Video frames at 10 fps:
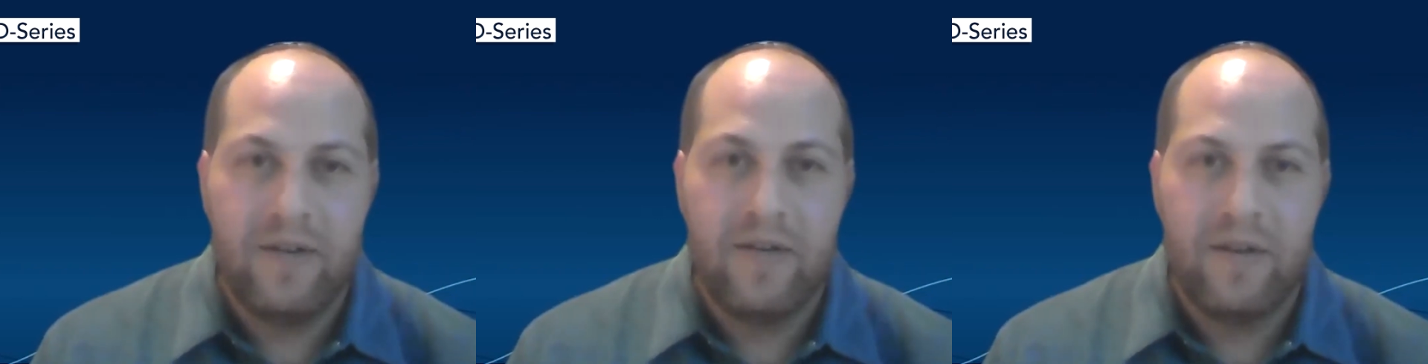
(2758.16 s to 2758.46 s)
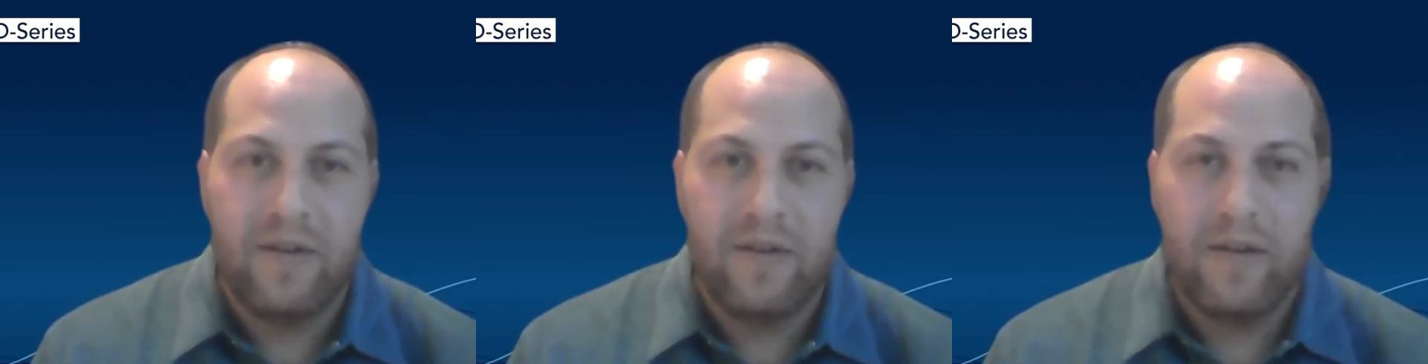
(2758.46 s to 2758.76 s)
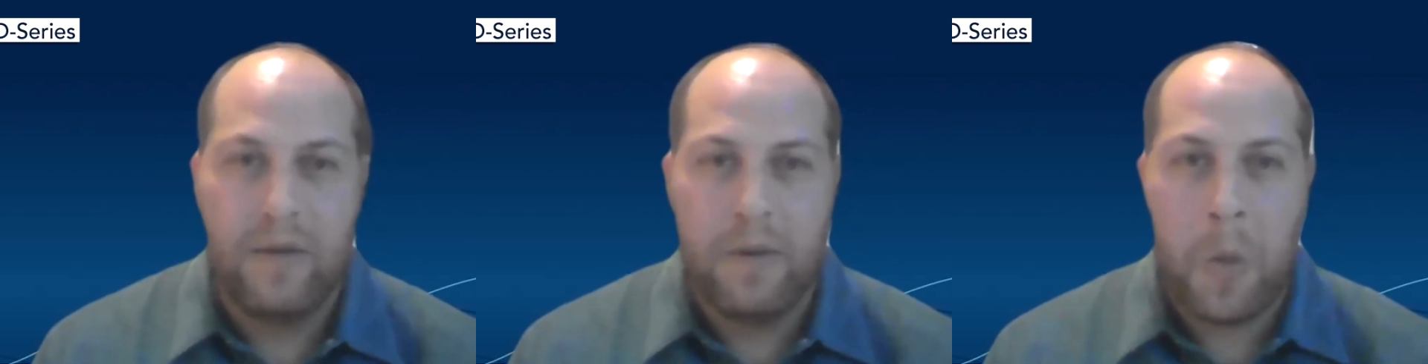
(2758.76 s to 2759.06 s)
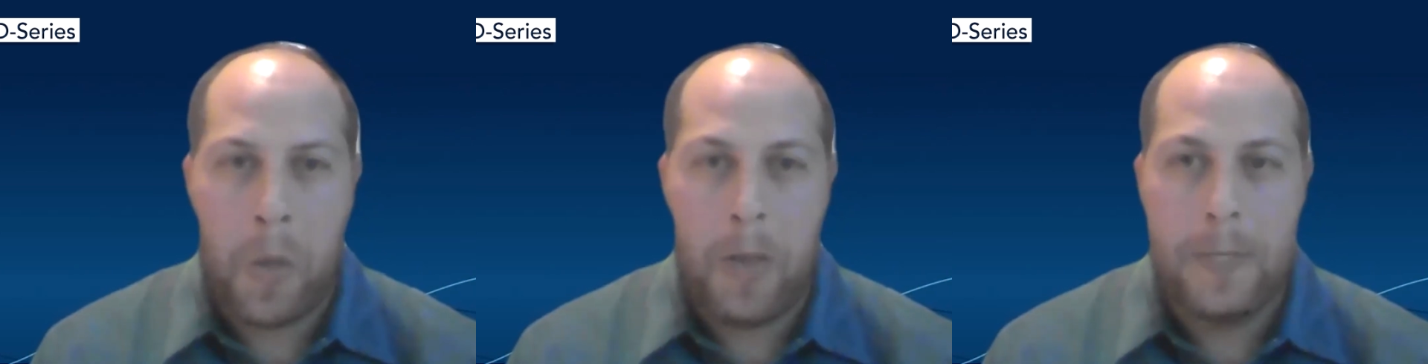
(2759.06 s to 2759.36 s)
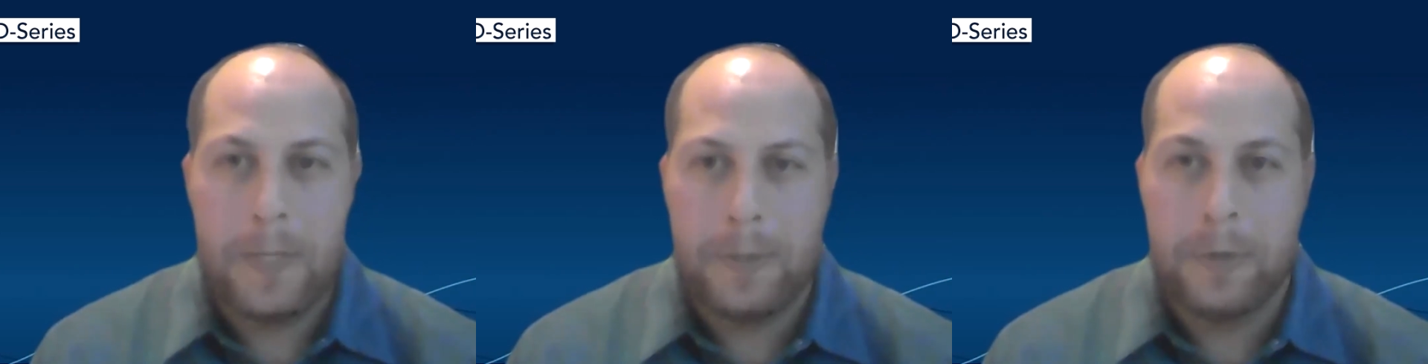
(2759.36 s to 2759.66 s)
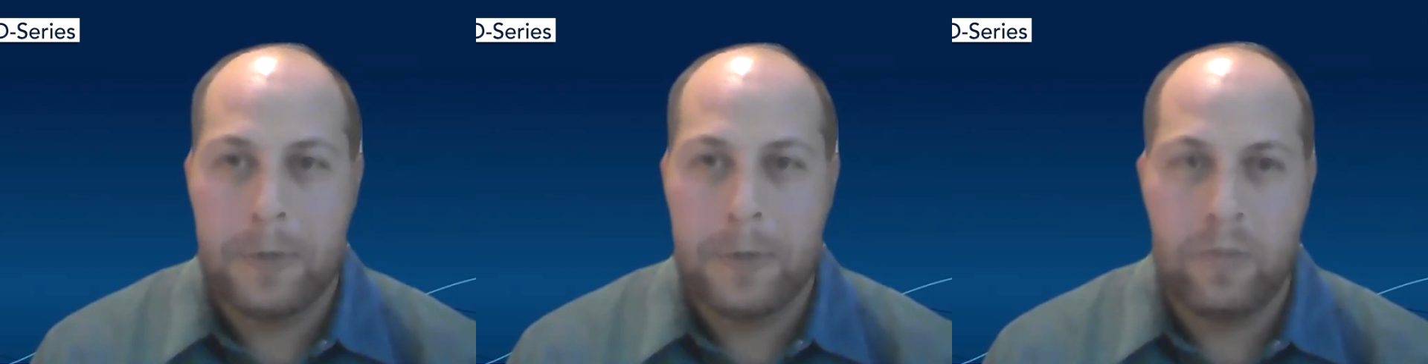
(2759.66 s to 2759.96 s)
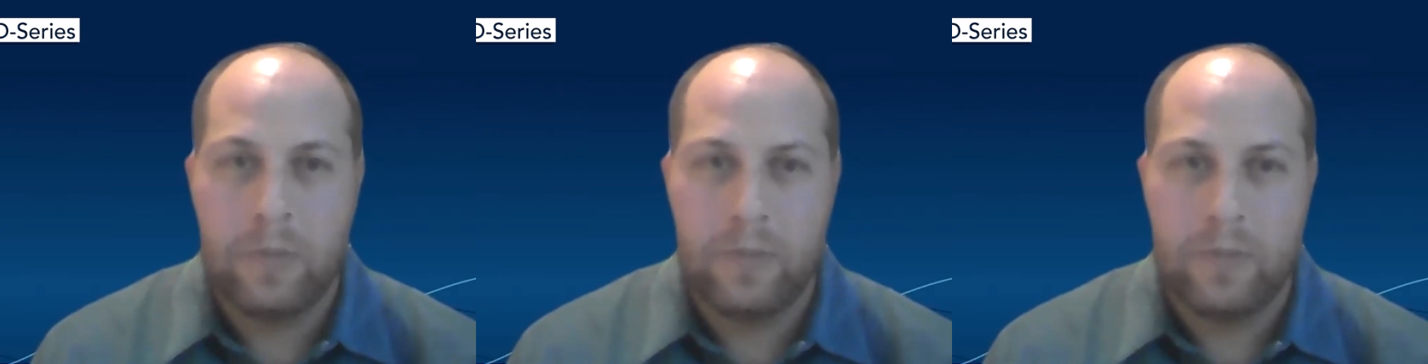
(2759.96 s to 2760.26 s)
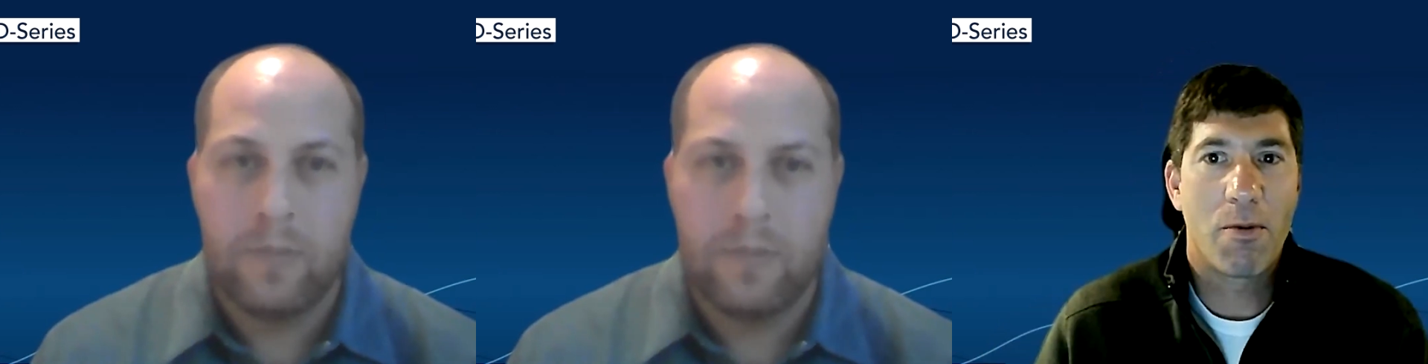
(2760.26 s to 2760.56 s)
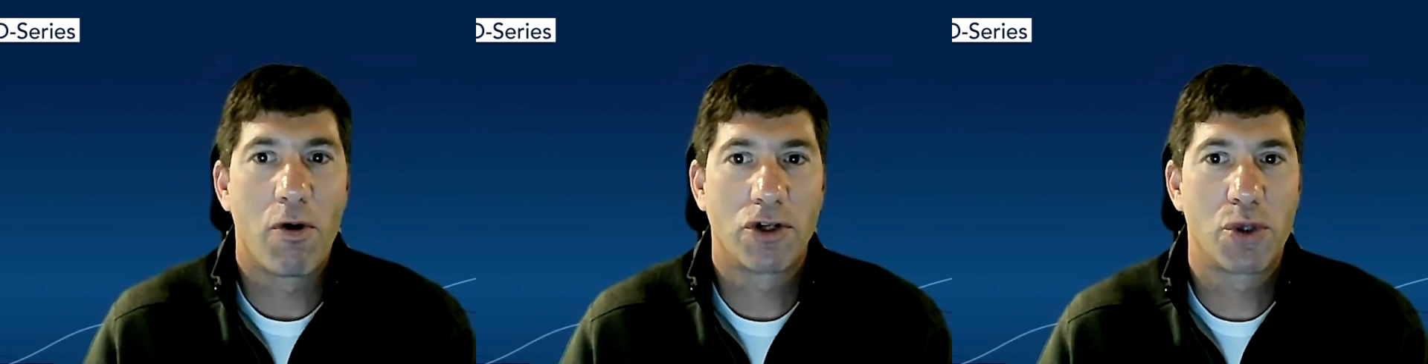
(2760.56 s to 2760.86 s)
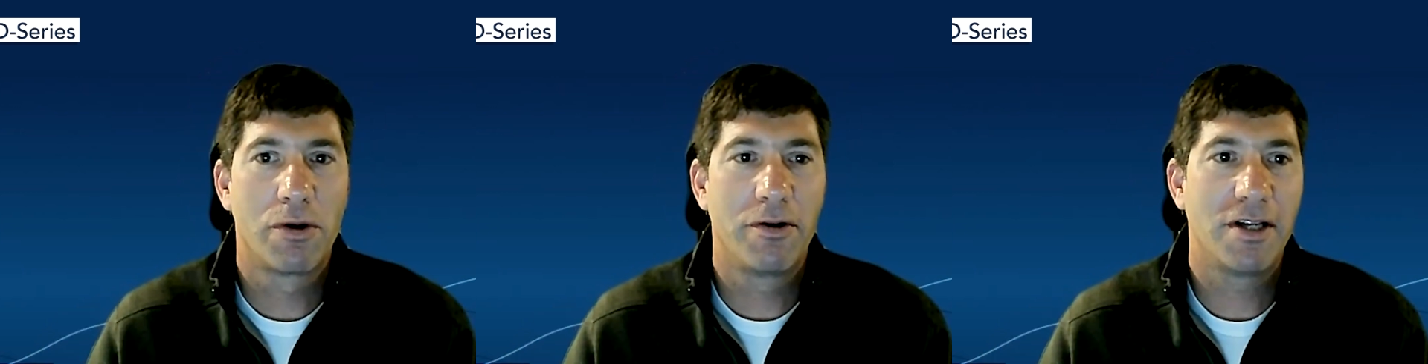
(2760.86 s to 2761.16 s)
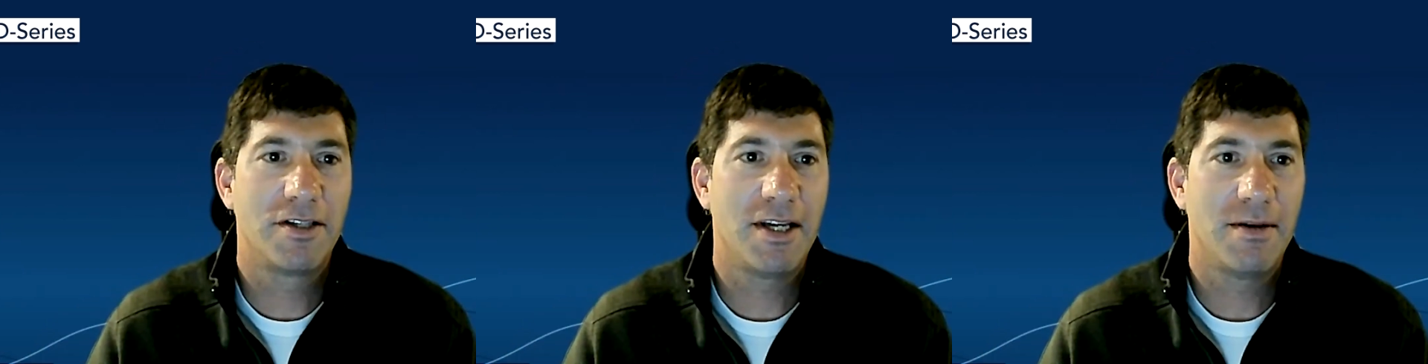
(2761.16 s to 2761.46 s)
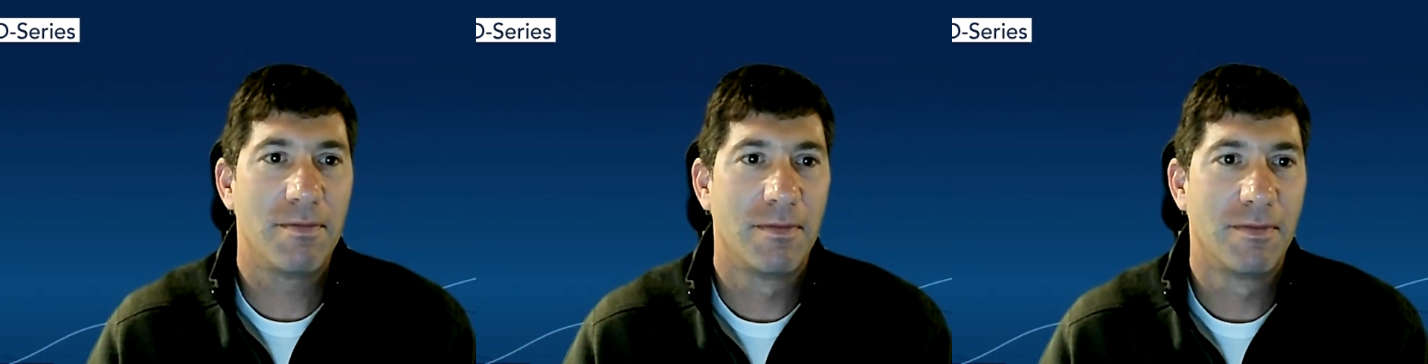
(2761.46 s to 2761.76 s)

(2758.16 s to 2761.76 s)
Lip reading: your knowledge versus, that we're truly a team.